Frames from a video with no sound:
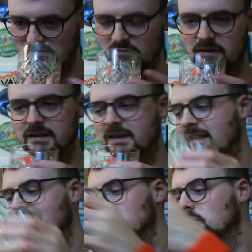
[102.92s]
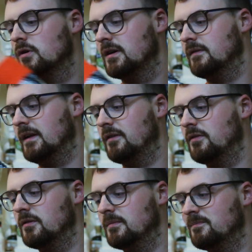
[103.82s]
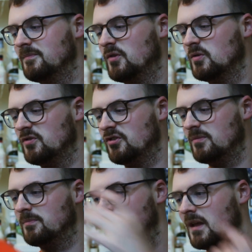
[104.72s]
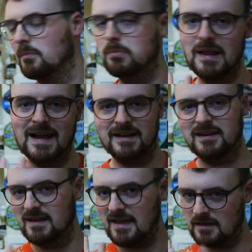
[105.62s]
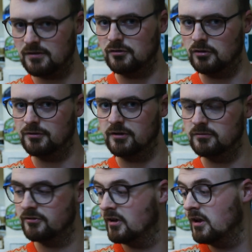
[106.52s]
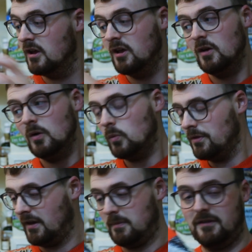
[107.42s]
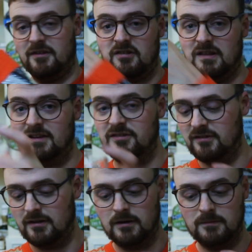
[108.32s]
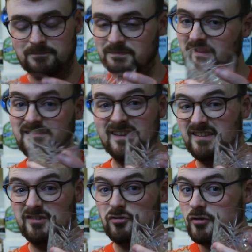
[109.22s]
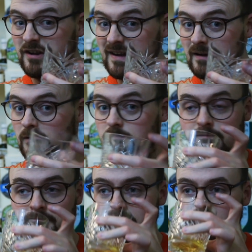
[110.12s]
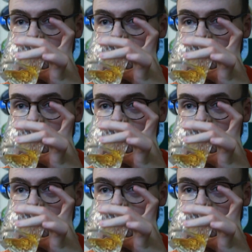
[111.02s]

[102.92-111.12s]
So yeah, you're getting more kind of like the sort of just a blank ethanol nose. One thing about this glass, it's easy to drink out of.